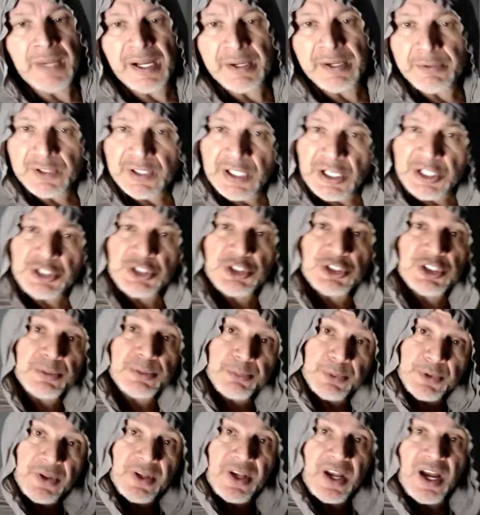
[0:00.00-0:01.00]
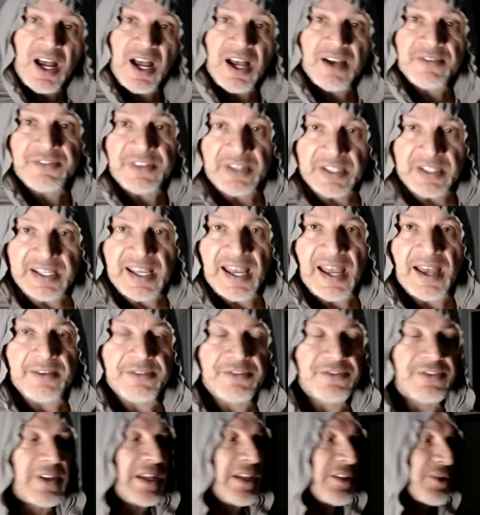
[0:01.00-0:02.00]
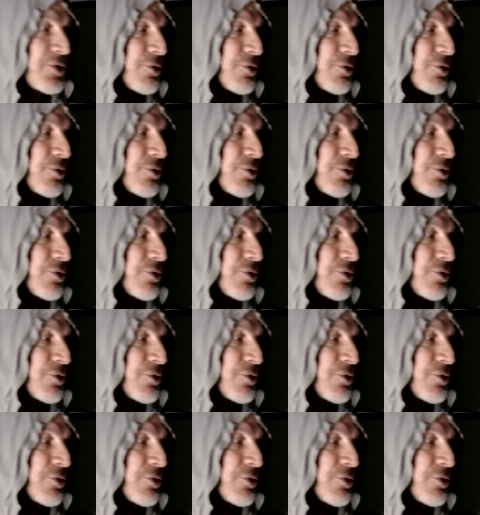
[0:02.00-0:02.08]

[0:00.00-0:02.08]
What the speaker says: my relationship with coffee, caffeine,